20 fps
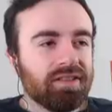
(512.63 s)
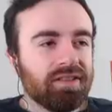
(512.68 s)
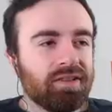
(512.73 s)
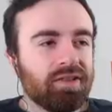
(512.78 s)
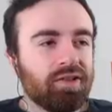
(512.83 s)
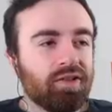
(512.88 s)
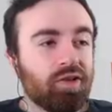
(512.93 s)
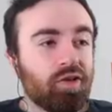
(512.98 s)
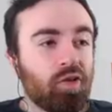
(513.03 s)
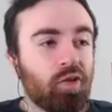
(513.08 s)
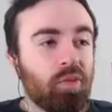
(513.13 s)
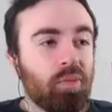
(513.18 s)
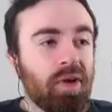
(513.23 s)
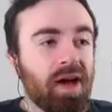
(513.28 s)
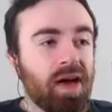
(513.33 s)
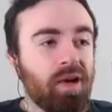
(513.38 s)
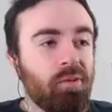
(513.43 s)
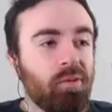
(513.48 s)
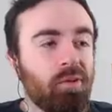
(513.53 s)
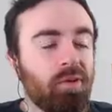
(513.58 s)
Oh
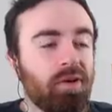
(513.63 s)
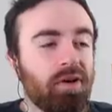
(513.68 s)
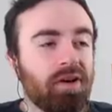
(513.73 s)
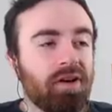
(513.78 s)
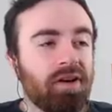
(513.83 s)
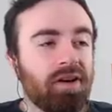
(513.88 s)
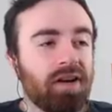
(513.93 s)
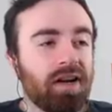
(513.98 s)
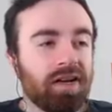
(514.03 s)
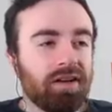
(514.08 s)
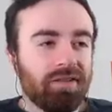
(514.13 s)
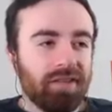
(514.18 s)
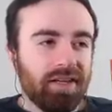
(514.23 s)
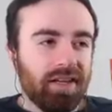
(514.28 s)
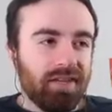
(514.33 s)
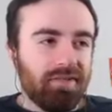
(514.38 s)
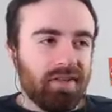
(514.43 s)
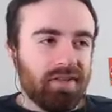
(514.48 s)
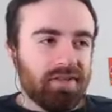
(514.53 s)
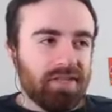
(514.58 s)
my word, I don't
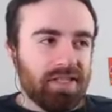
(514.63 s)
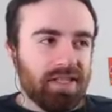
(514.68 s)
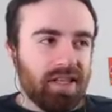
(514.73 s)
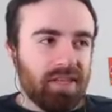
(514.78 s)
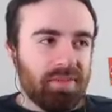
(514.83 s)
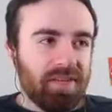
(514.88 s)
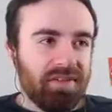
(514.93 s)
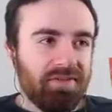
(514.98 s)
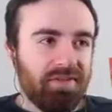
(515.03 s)
think I've ever seen that many